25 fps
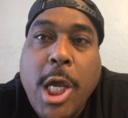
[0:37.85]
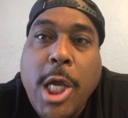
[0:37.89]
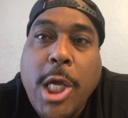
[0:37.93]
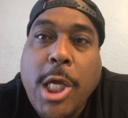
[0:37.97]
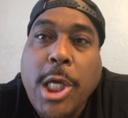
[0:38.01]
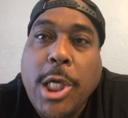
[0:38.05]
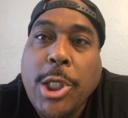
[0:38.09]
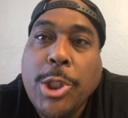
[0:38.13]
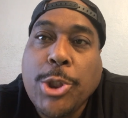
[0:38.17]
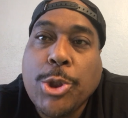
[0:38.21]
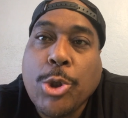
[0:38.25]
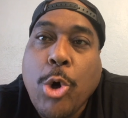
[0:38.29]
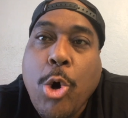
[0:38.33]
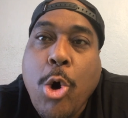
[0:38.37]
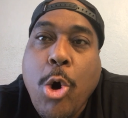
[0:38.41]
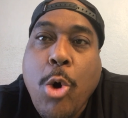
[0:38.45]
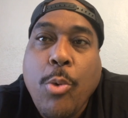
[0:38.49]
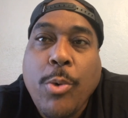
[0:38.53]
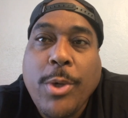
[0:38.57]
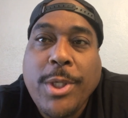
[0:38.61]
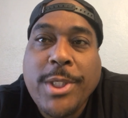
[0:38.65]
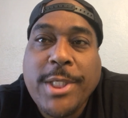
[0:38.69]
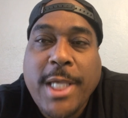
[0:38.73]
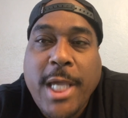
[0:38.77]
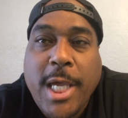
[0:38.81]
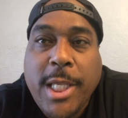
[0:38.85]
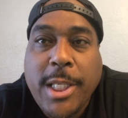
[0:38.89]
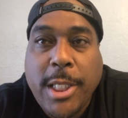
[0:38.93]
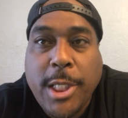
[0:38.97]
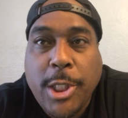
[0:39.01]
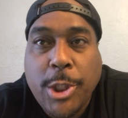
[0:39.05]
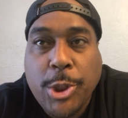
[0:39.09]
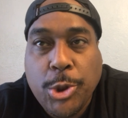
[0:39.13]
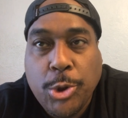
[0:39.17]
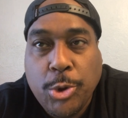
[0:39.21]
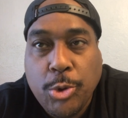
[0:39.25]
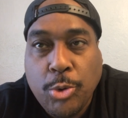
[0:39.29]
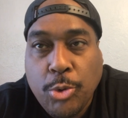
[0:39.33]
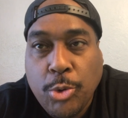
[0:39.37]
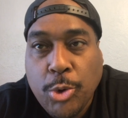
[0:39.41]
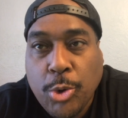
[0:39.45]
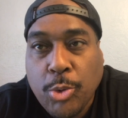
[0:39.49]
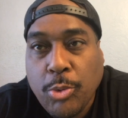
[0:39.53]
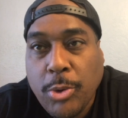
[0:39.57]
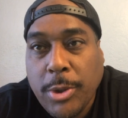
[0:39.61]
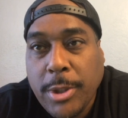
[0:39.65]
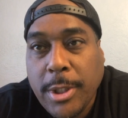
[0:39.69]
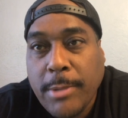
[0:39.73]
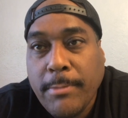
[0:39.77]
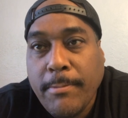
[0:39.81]
He's always had issues
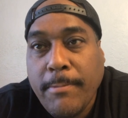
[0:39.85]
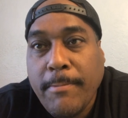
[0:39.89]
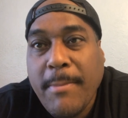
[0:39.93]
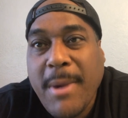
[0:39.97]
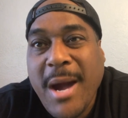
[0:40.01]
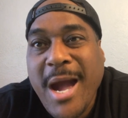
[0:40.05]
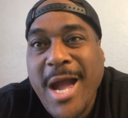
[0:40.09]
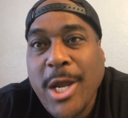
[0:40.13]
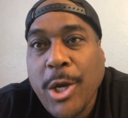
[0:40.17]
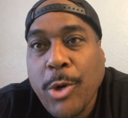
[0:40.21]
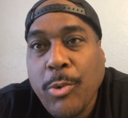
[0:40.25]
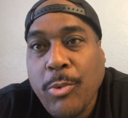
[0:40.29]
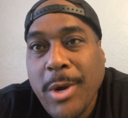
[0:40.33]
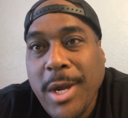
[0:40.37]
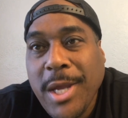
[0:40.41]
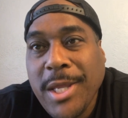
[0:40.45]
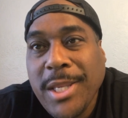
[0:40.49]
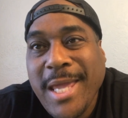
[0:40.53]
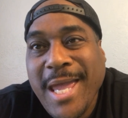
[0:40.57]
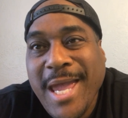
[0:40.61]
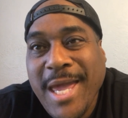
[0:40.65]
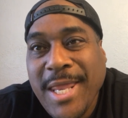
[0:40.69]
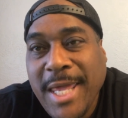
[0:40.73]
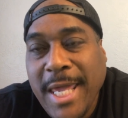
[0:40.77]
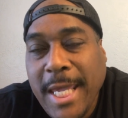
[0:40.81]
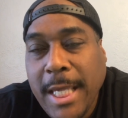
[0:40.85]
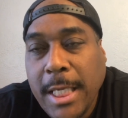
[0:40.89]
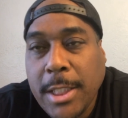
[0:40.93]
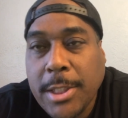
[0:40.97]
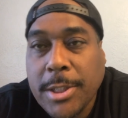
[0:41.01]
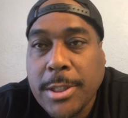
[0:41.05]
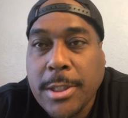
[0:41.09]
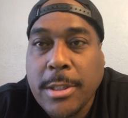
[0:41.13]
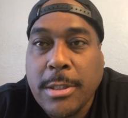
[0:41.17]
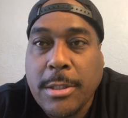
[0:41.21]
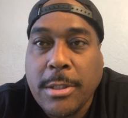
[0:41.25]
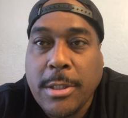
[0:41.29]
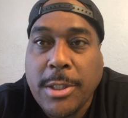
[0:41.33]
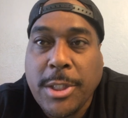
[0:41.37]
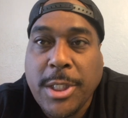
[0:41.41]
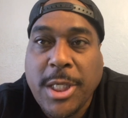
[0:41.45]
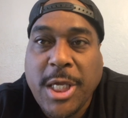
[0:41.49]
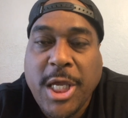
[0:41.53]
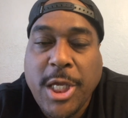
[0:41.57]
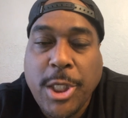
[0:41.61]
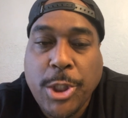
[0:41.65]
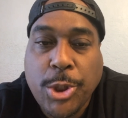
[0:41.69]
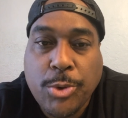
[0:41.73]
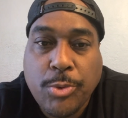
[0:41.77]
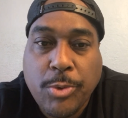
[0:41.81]
with migraine headaches and
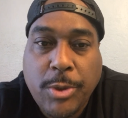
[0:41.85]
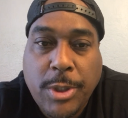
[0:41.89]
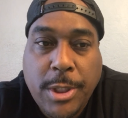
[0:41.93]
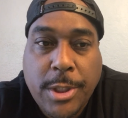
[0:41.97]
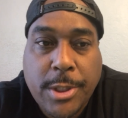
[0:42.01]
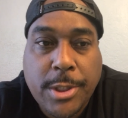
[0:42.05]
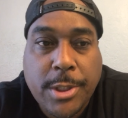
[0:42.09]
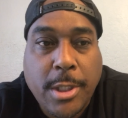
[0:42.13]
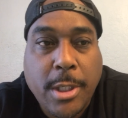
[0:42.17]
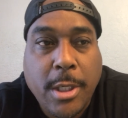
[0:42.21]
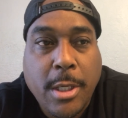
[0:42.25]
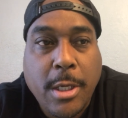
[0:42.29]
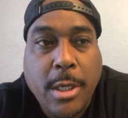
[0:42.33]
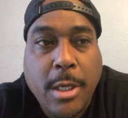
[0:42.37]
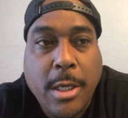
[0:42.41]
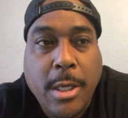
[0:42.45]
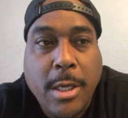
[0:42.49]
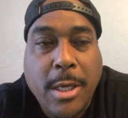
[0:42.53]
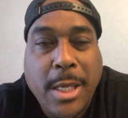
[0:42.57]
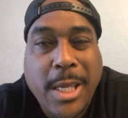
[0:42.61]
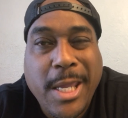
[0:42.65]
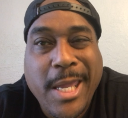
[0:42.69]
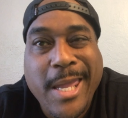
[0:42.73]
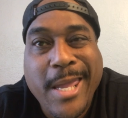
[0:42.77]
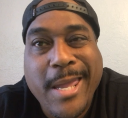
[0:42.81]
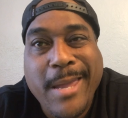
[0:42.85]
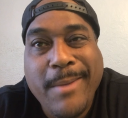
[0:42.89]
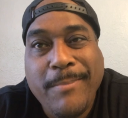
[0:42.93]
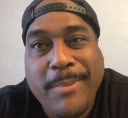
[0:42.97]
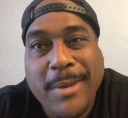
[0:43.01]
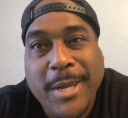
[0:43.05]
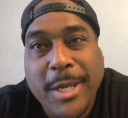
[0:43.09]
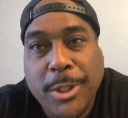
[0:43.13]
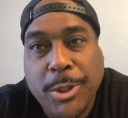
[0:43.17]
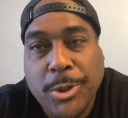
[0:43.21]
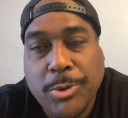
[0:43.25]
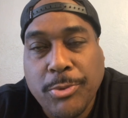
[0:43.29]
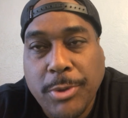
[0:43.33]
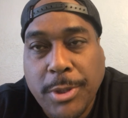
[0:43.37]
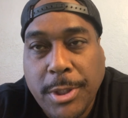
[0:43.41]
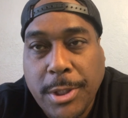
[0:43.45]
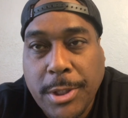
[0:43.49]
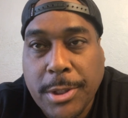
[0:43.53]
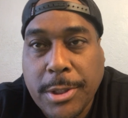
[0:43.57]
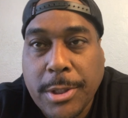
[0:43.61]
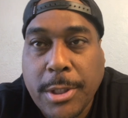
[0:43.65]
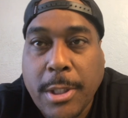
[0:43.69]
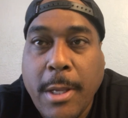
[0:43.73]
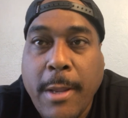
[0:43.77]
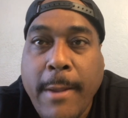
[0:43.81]
injuries, hip
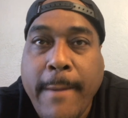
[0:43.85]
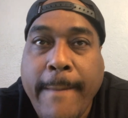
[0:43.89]
injuries.